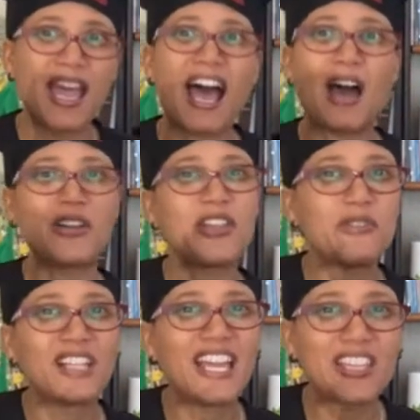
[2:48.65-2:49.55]
How do you
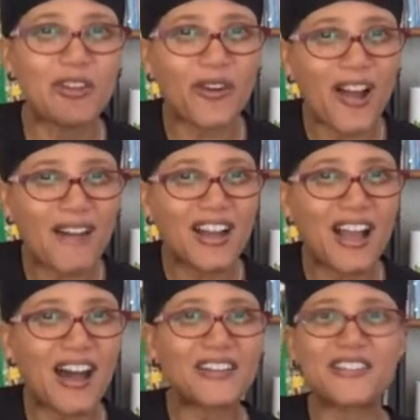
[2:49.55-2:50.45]
like your
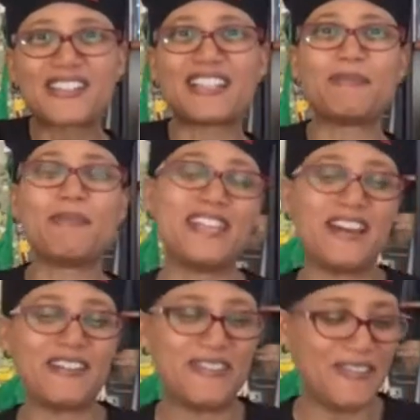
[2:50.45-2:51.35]
avocados? Let me
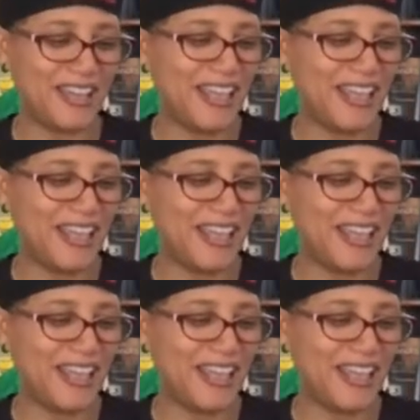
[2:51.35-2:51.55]
know.